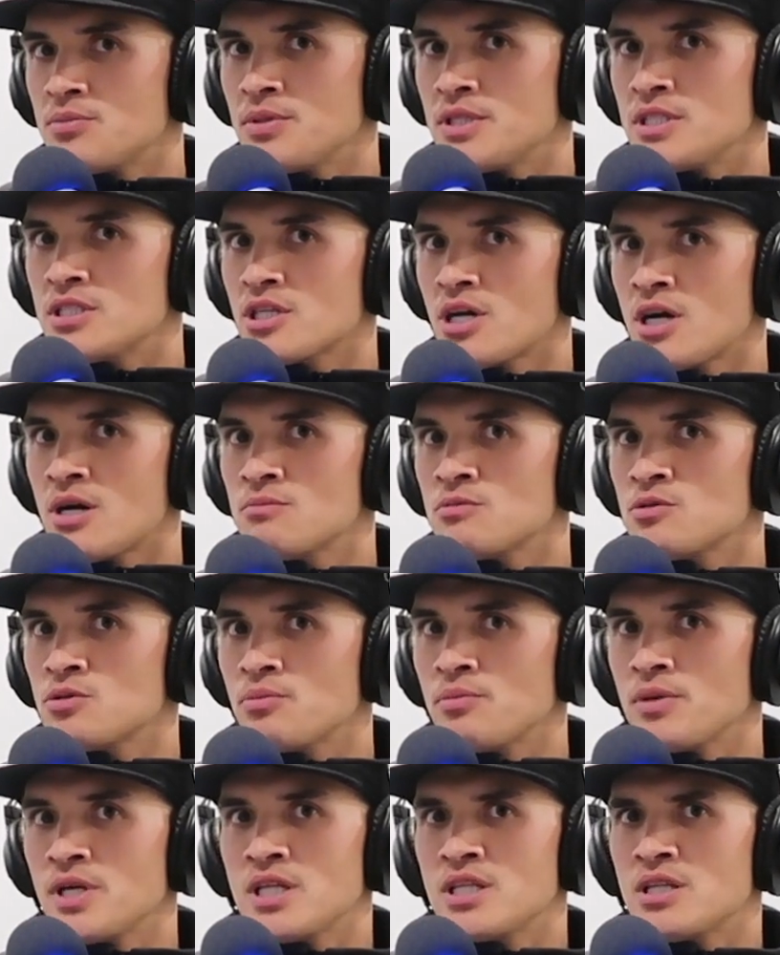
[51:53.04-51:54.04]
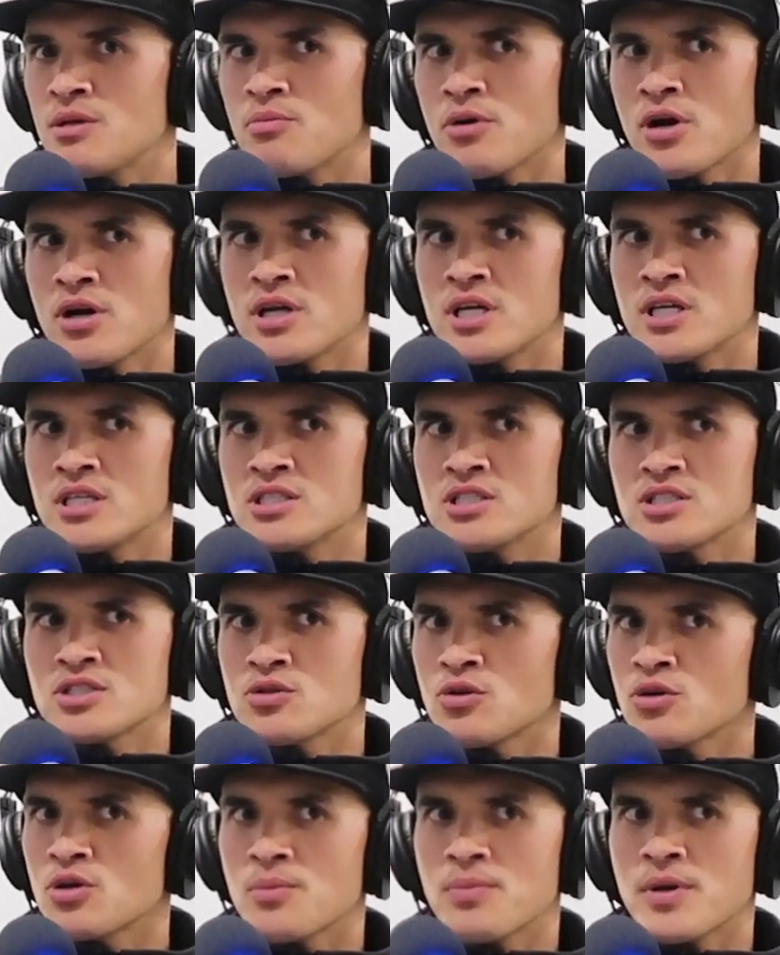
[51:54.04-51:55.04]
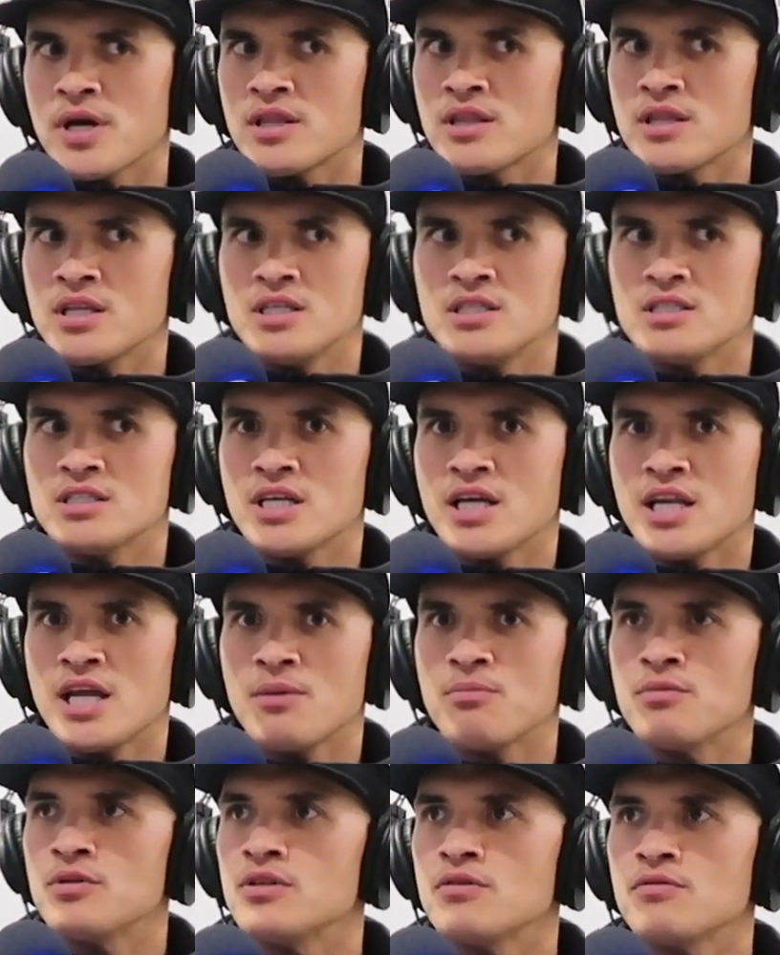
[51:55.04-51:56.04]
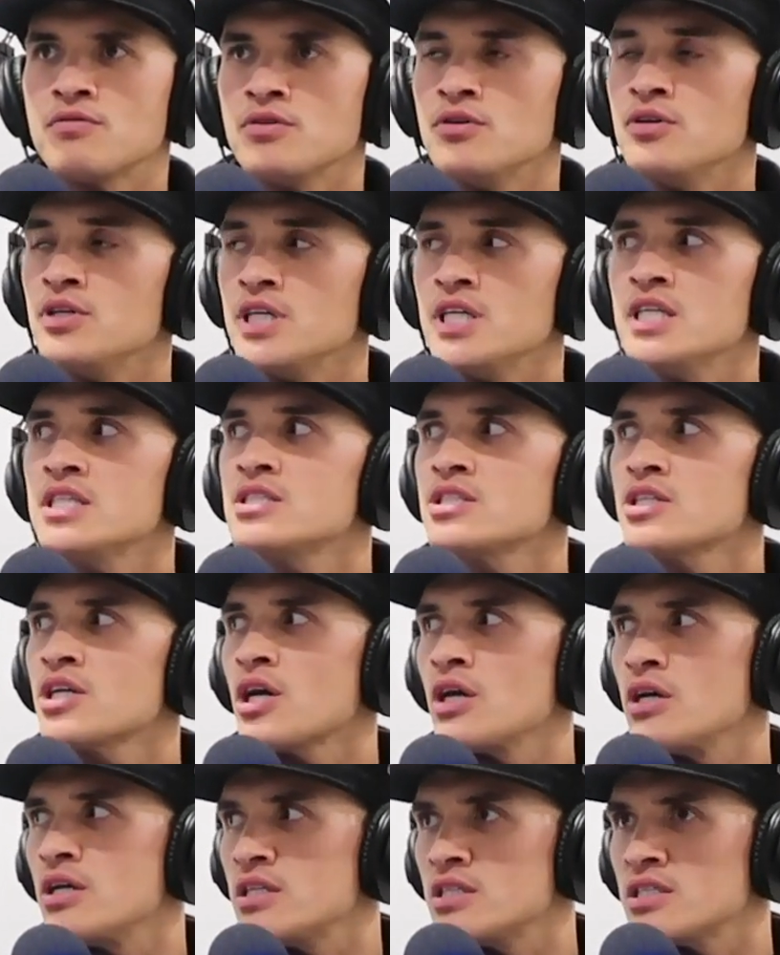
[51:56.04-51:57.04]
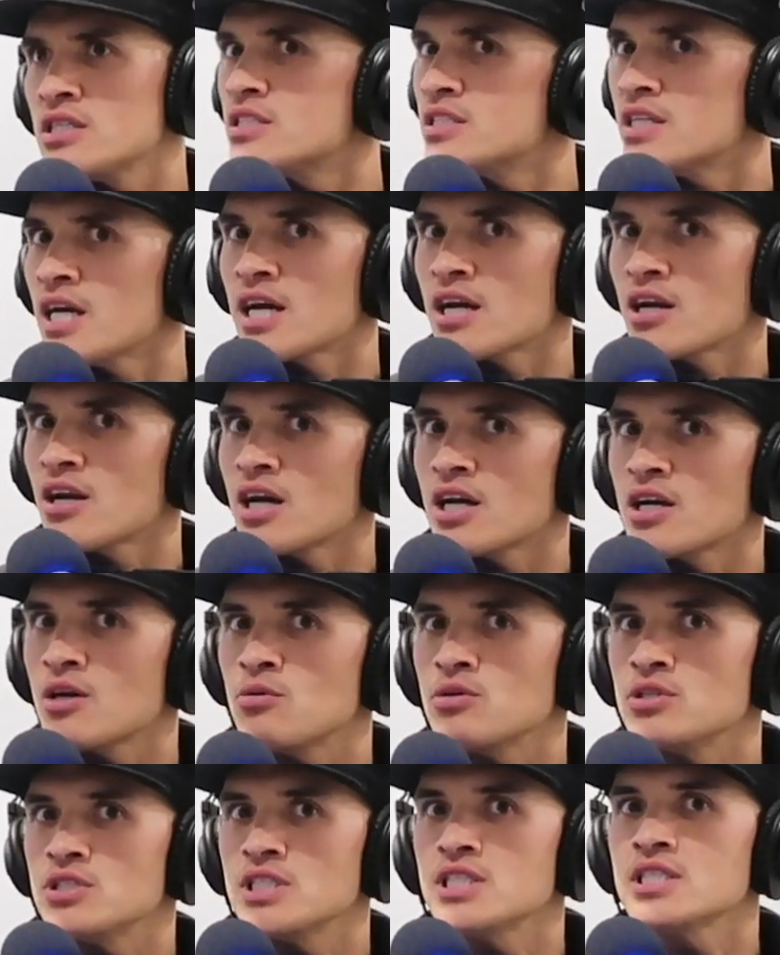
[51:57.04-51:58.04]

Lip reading: been times when me and the bro can just talk about things that happened a few years ago and just act like it was